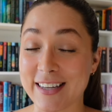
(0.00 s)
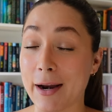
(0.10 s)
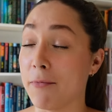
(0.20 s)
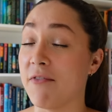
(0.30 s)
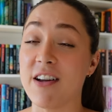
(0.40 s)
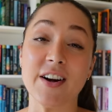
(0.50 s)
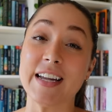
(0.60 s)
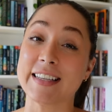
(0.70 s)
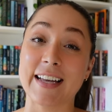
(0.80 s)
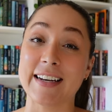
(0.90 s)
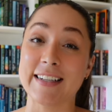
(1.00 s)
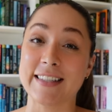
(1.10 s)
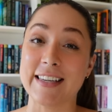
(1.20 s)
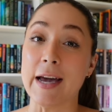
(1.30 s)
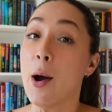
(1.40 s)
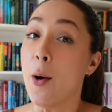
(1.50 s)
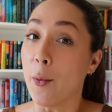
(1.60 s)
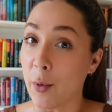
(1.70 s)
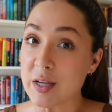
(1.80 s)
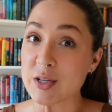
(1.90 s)
and I'm very excited to see
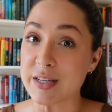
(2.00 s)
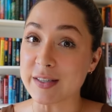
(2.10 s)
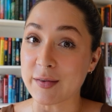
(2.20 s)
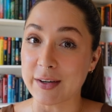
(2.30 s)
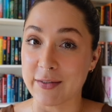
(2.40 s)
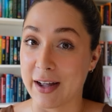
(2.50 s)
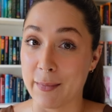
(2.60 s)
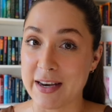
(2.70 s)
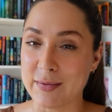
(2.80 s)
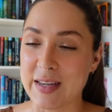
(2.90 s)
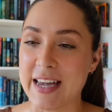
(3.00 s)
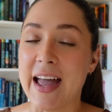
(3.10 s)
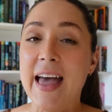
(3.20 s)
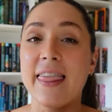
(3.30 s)
what she is going to recommend me.